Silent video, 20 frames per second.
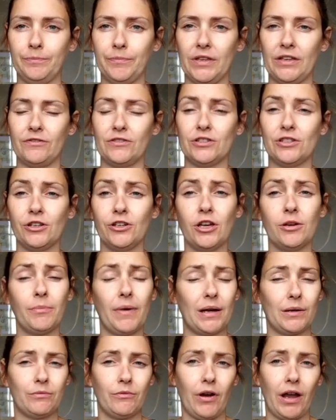If you don't know
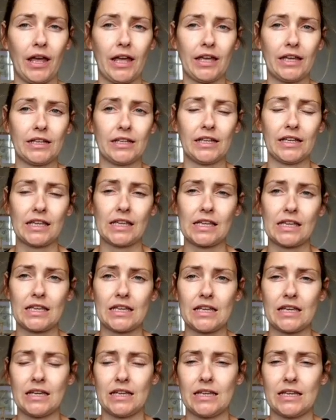Man Ray,
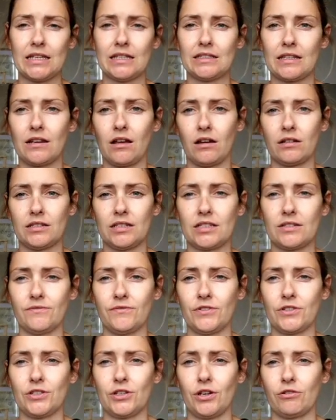he is an artist
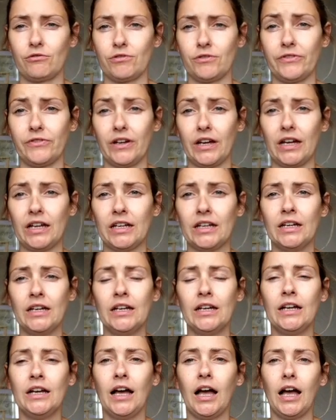and photographer
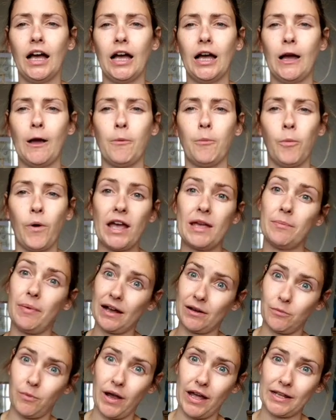way
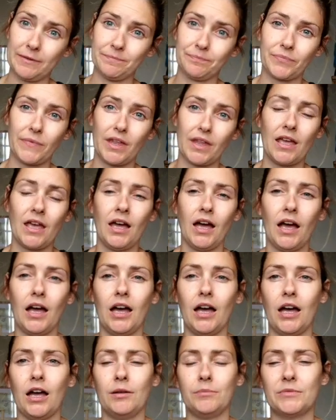back
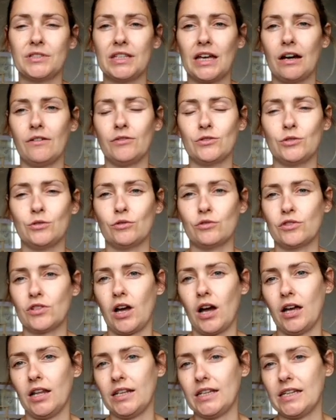when, Salvador
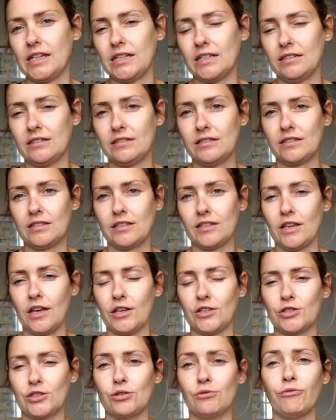Dali and
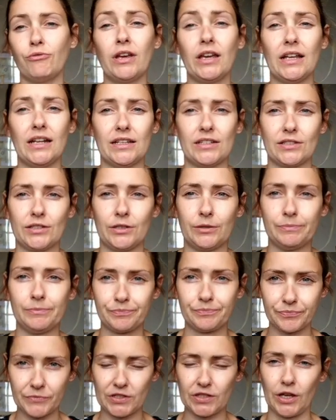surrealism,
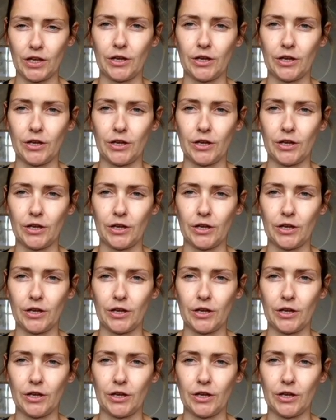so